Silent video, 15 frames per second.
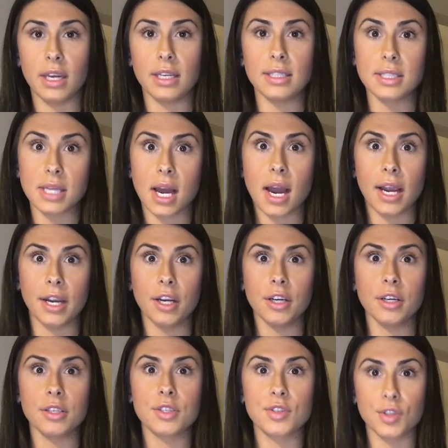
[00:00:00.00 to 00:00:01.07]
an
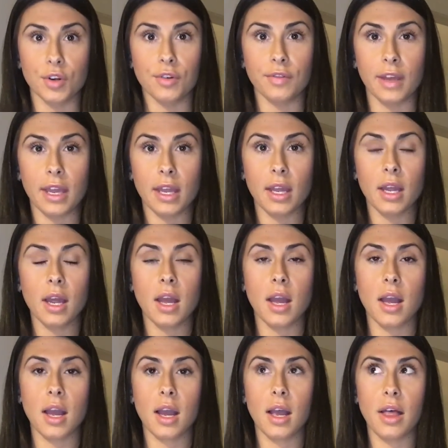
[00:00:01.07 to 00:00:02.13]
entire serving
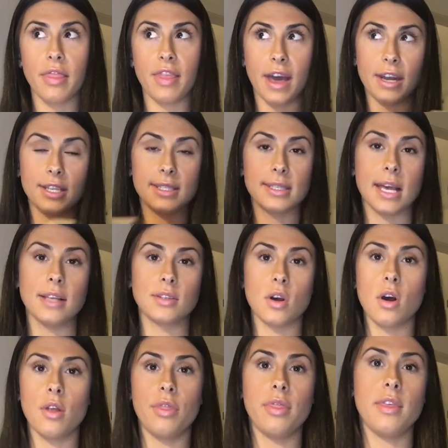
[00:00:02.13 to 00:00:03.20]
that it says
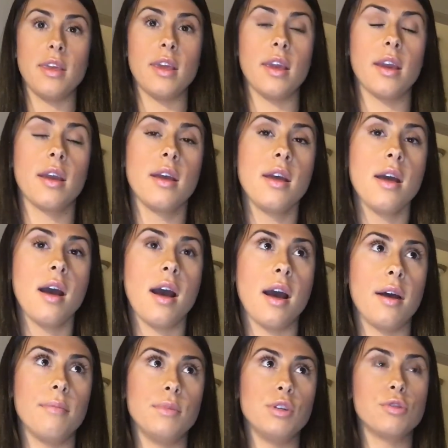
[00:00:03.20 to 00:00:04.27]
on the
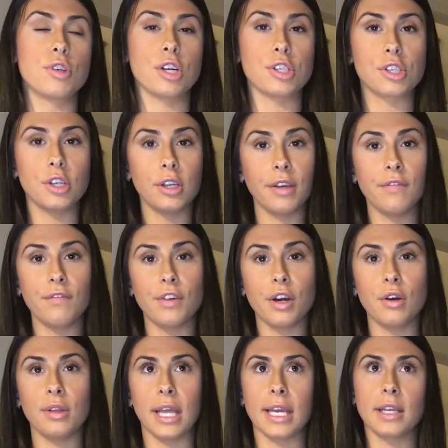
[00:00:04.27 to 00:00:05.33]
nutritional
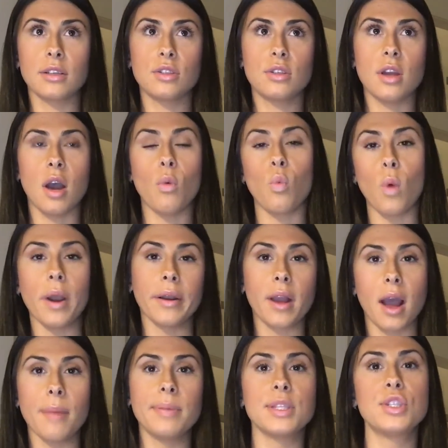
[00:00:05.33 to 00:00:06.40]
info, like 1
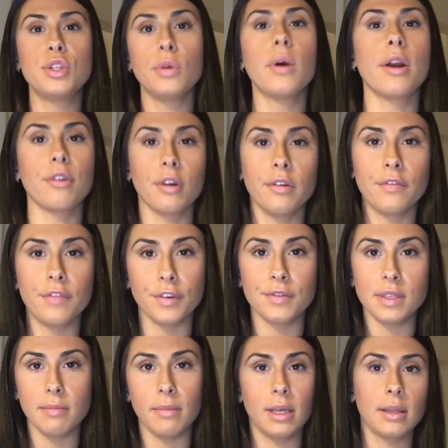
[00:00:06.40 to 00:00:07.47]
cup is
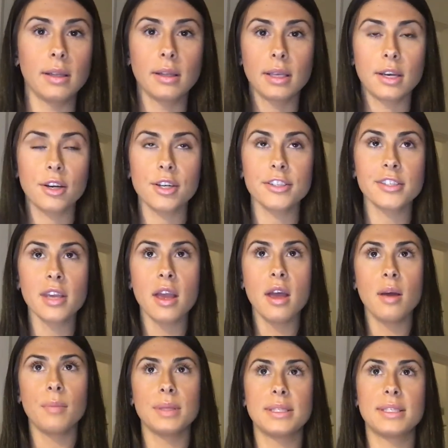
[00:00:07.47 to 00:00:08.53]
250 milliliters,
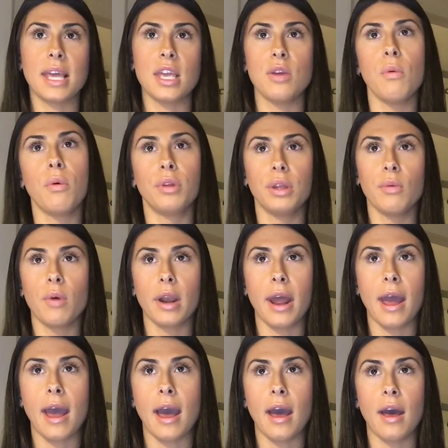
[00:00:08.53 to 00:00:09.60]
but say you only want to
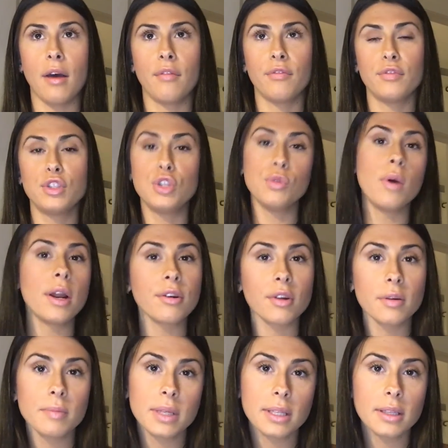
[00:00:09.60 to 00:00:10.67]
have
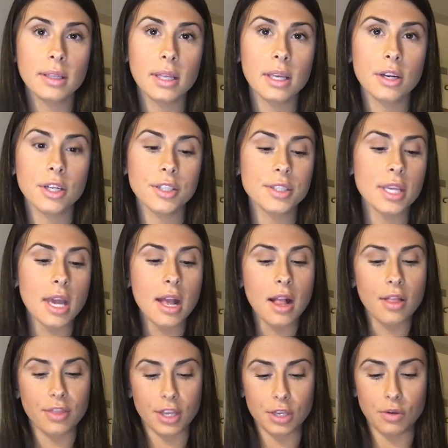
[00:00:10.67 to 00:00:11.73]
200 milliliters,
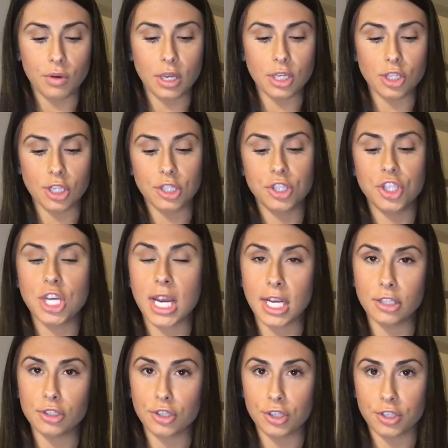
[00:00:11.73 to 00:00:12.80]
then you can just
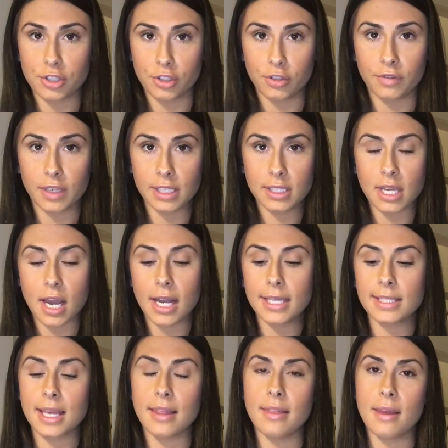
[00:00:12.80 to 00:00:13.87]
change the serving
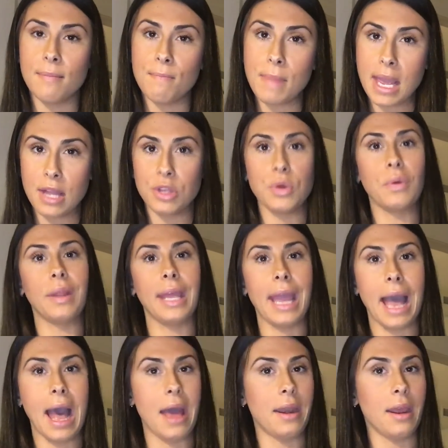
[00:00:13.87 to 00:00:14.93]
size and then manually
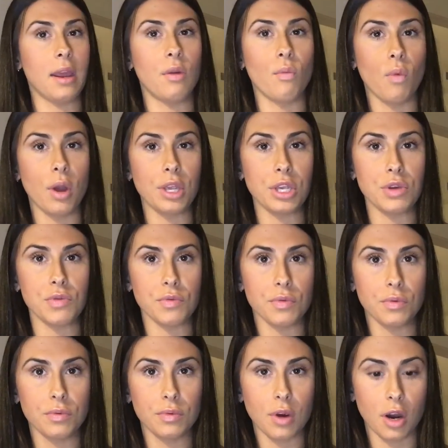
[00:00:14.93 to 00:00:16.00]
add in what you
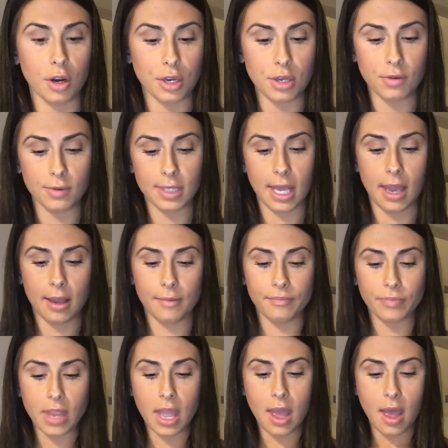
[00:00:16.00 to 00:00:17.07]
are using.
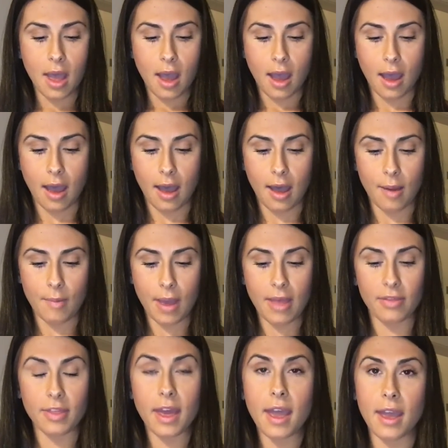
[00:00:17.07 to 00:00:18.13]

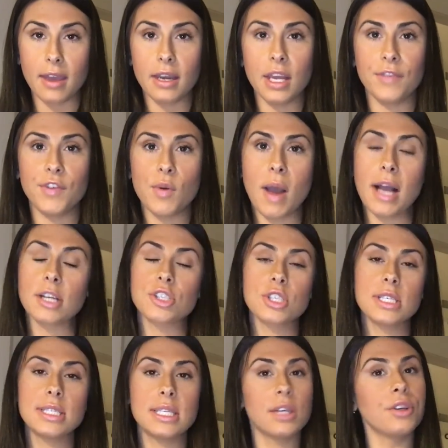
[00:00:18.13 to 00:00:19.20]
And then if you
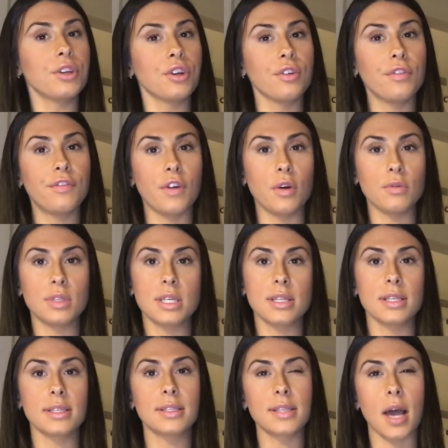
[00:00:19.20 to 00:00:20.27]
actually tilt your phone to
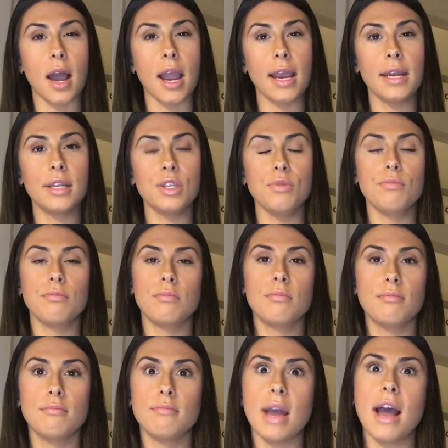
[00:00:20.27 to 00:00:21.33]
the side, you
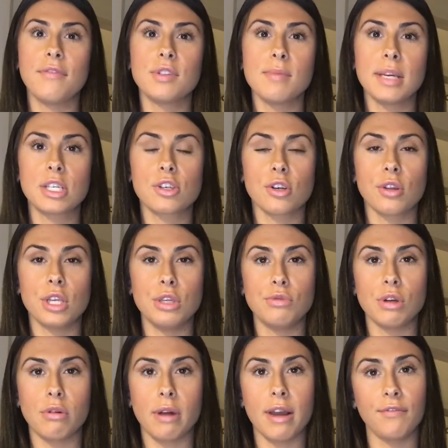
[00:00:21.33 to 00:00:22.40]
have to make sure that you
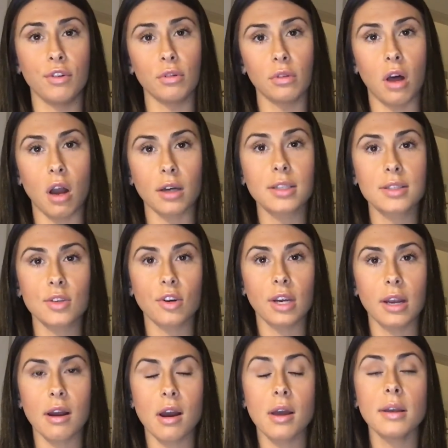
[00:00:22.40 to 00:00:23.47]
don't have your lock
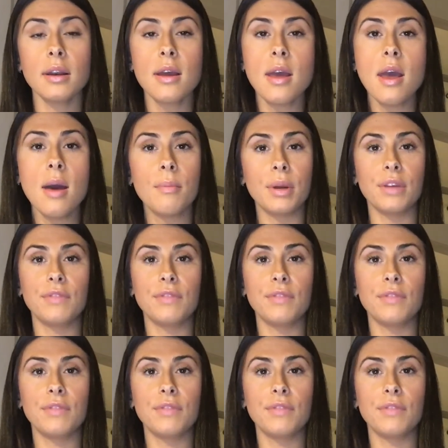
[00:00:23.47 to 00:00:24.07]
screen on, but